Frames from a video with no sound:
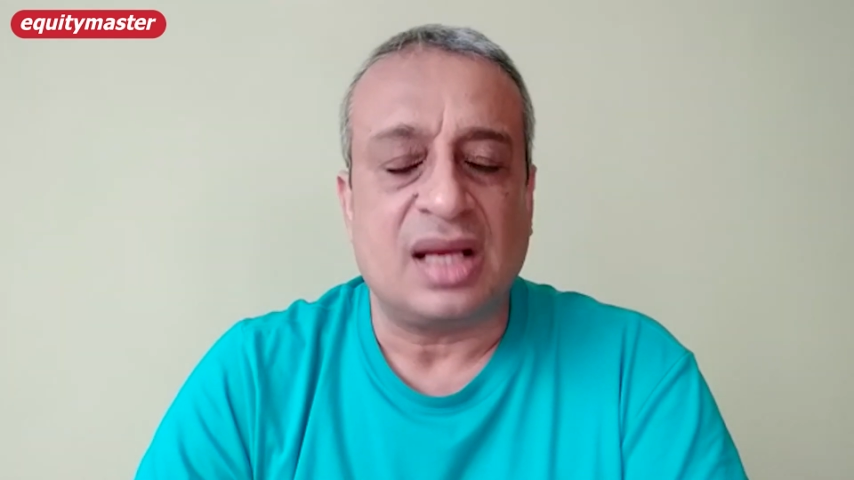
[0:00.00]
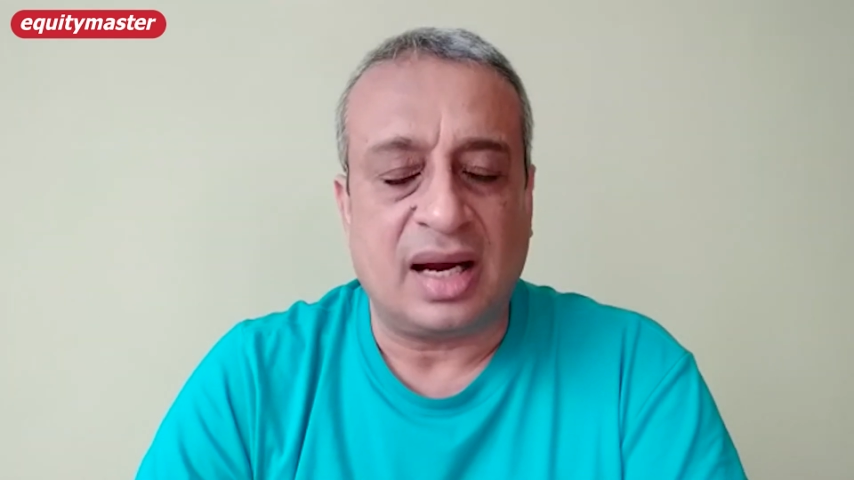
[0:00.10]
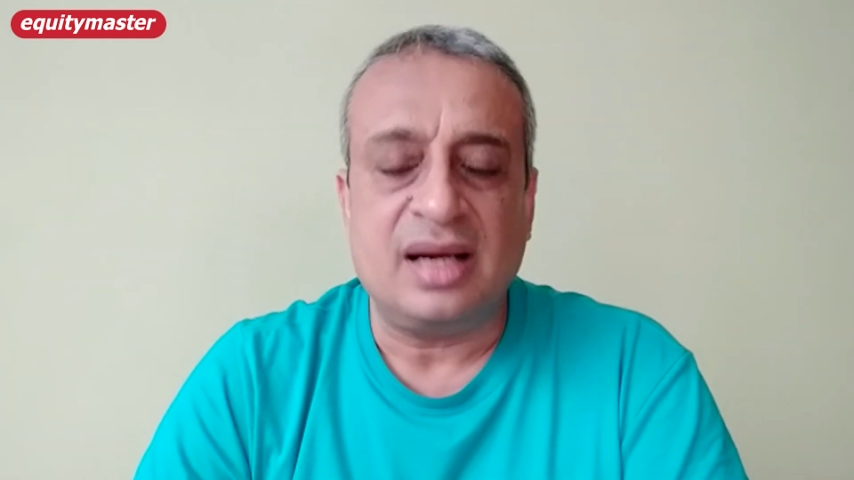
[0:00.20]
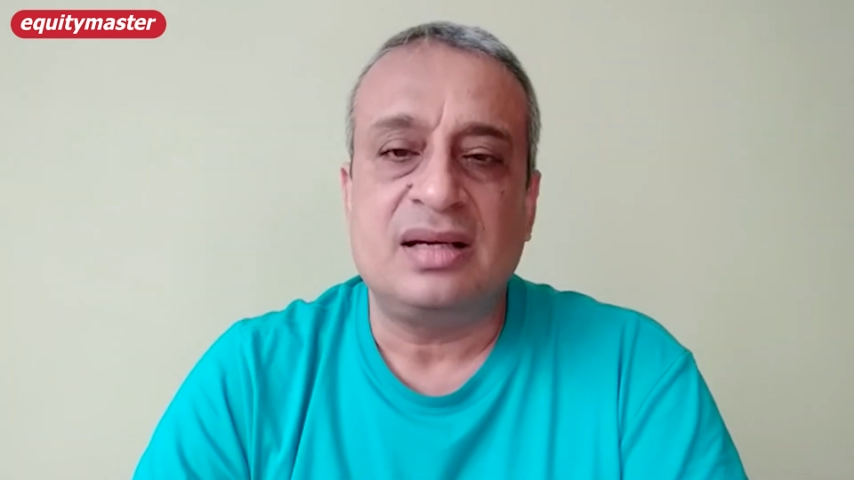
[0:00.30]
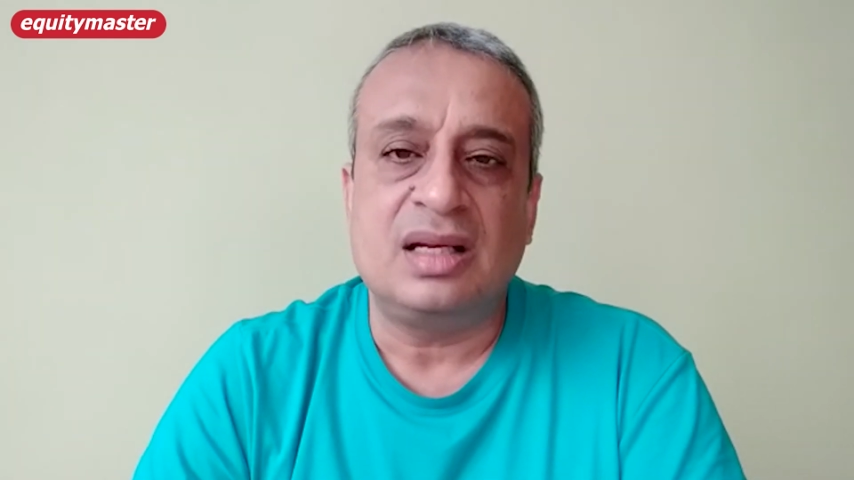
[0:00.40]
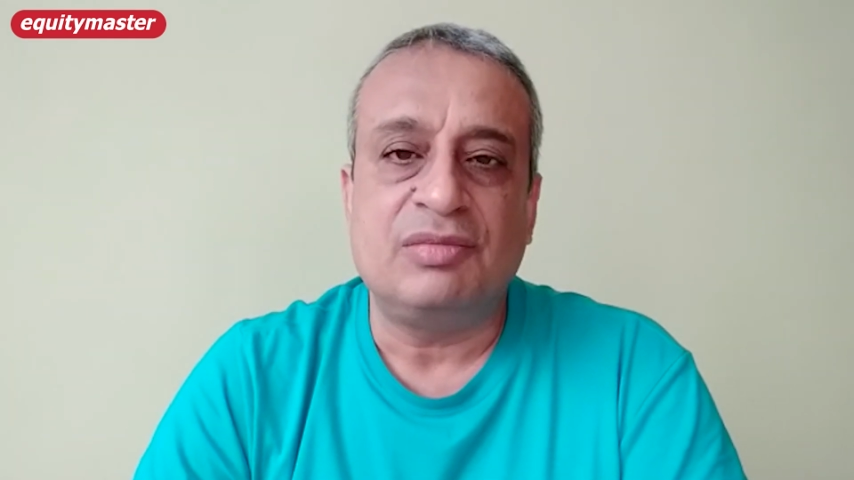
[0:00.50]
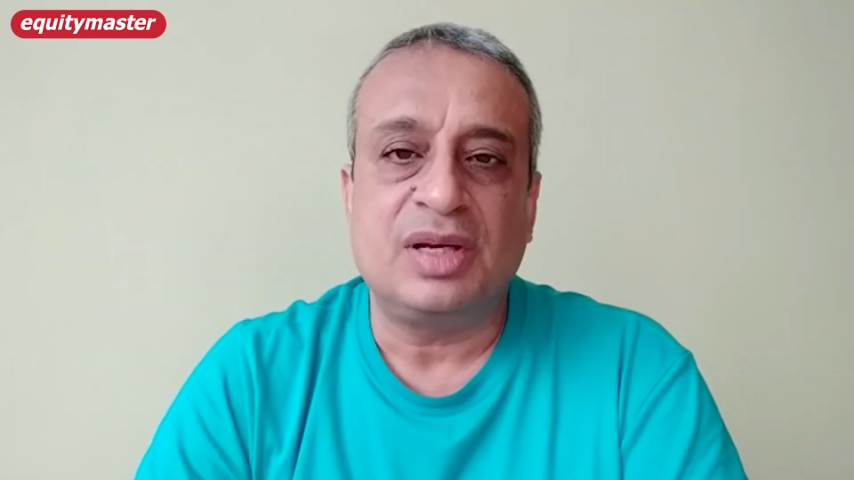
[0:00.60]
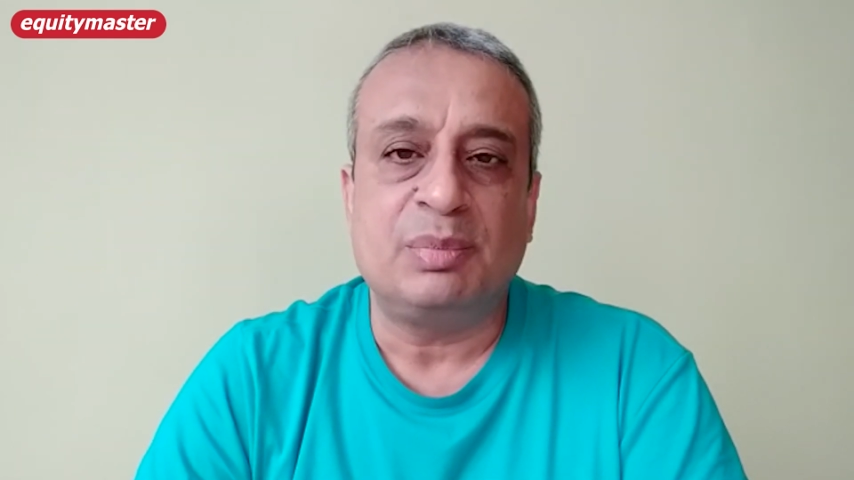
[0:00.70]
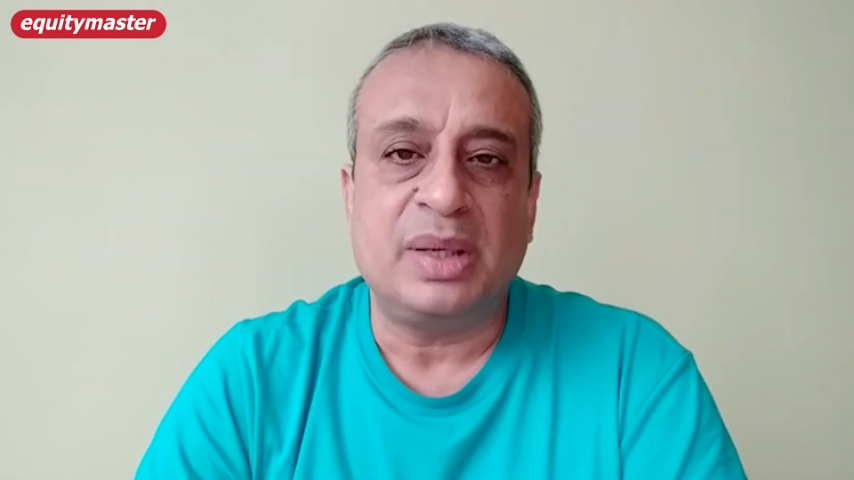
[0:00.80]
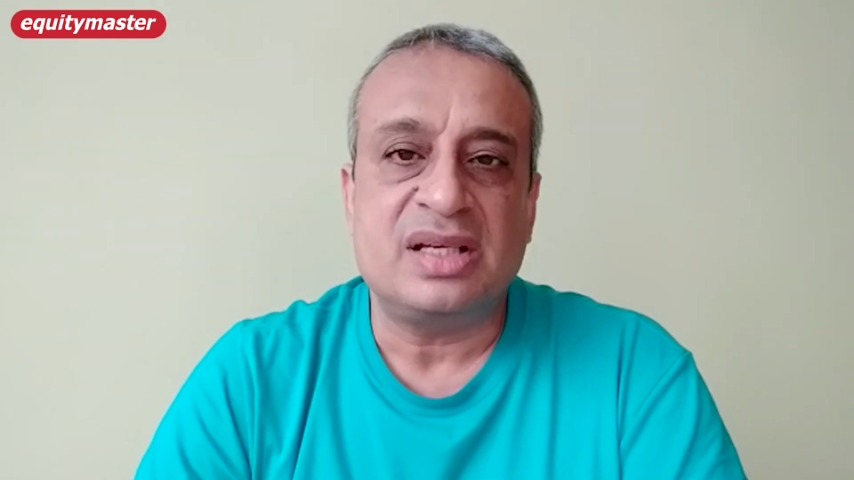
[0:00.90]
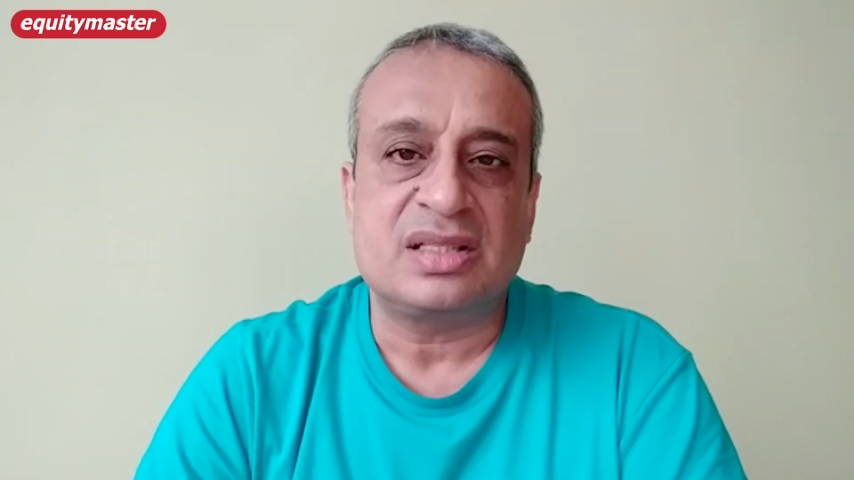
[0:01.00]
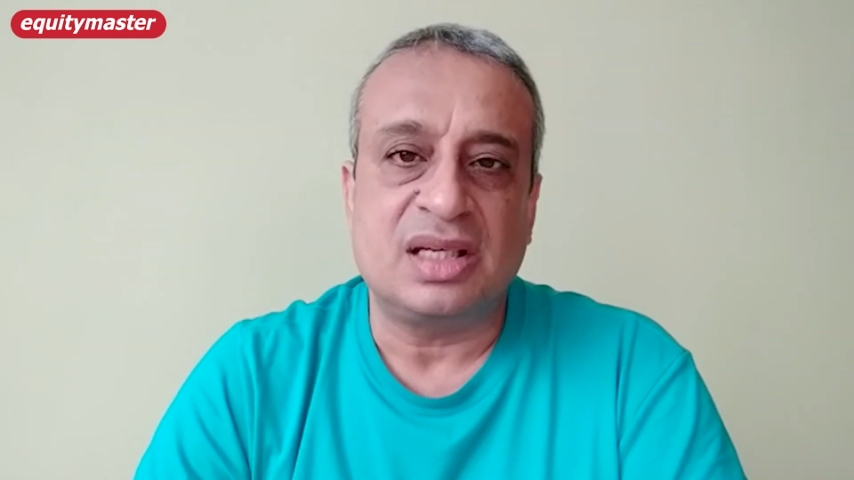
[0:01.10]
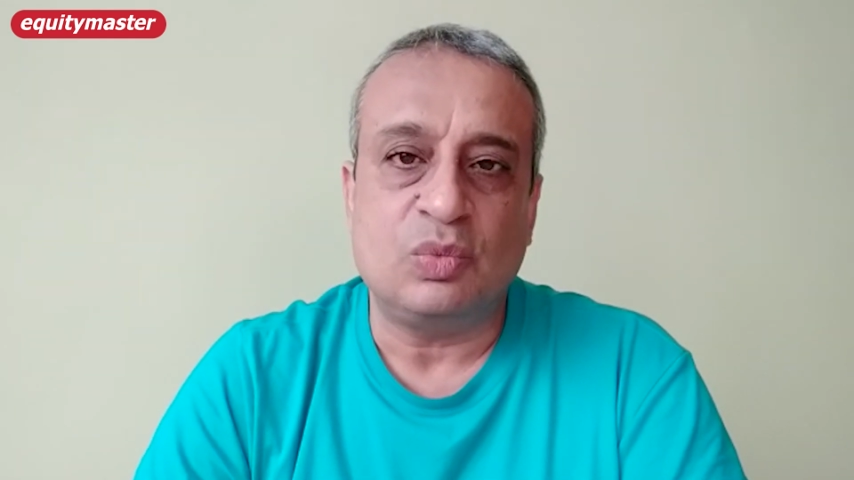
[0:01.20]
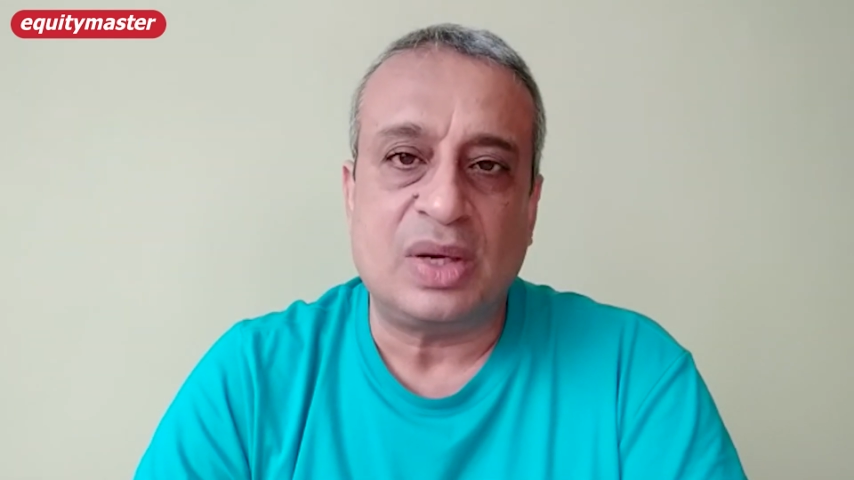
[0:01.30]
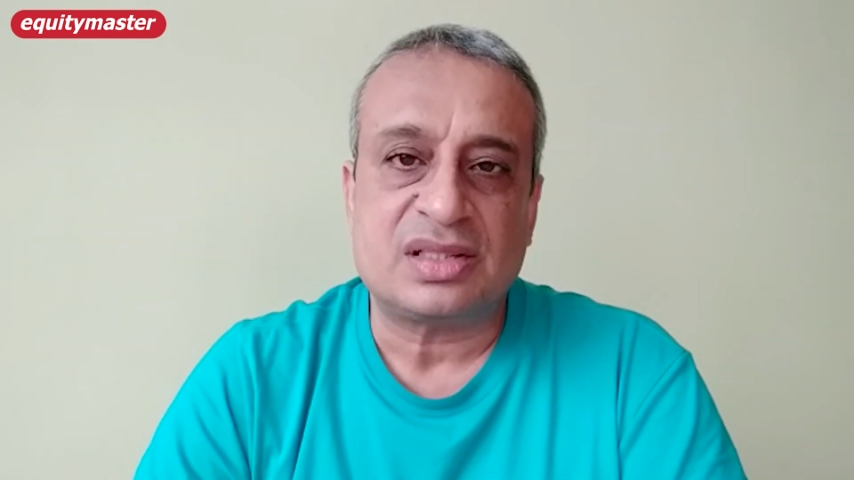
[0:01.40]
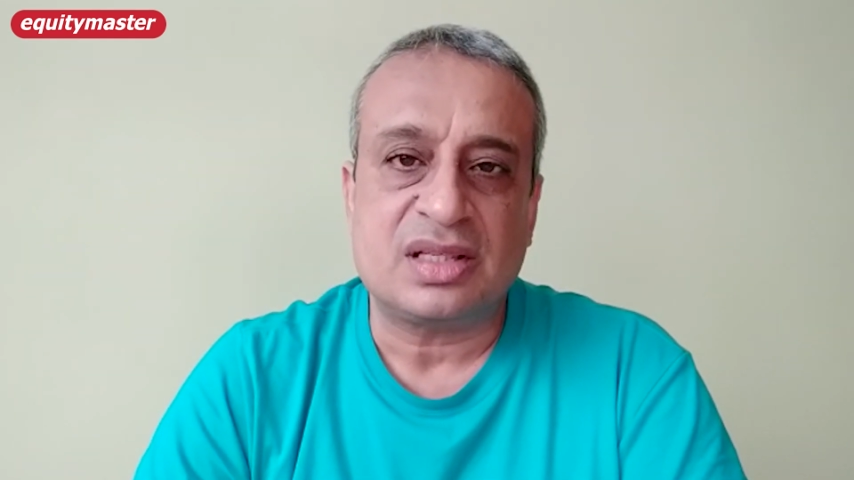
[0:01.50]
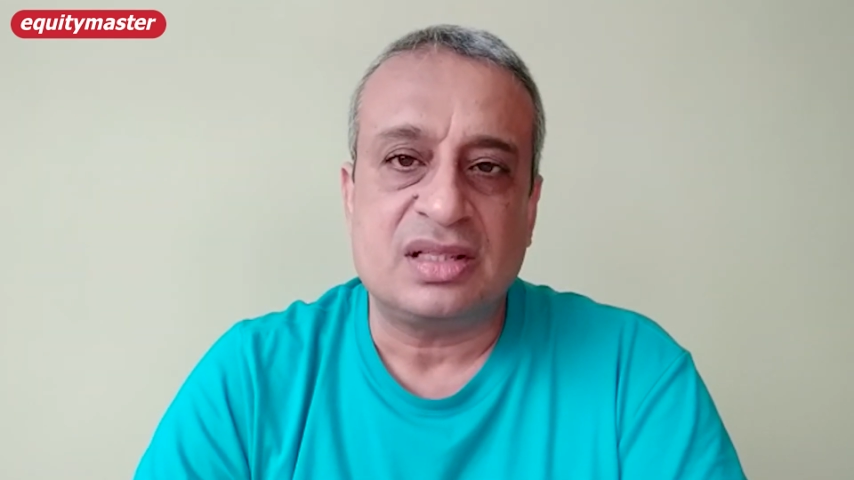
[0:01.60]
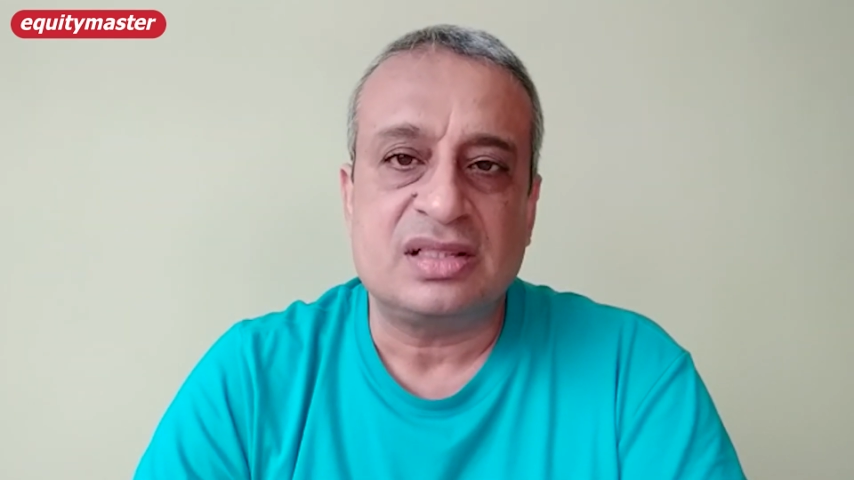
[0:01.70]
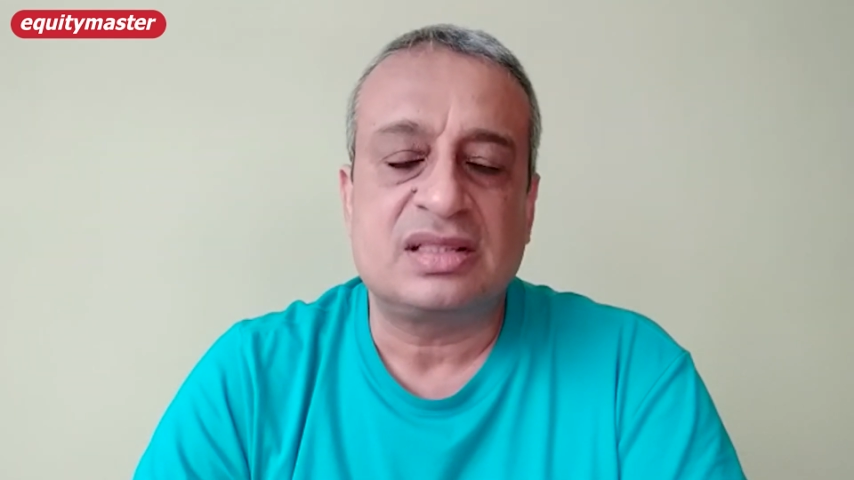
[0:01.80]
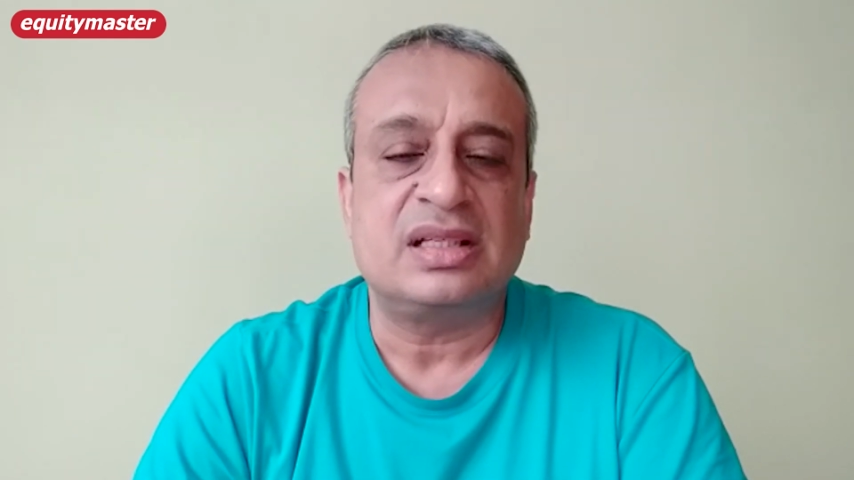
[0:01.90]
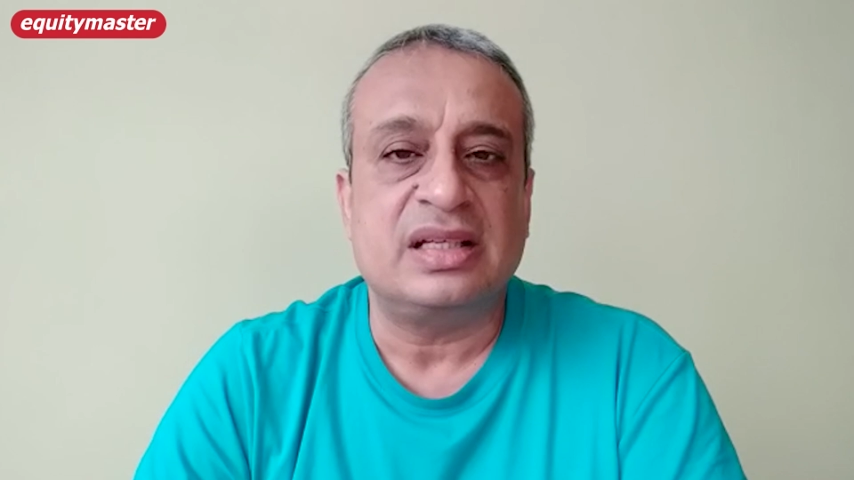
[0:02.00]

and delivery-based investors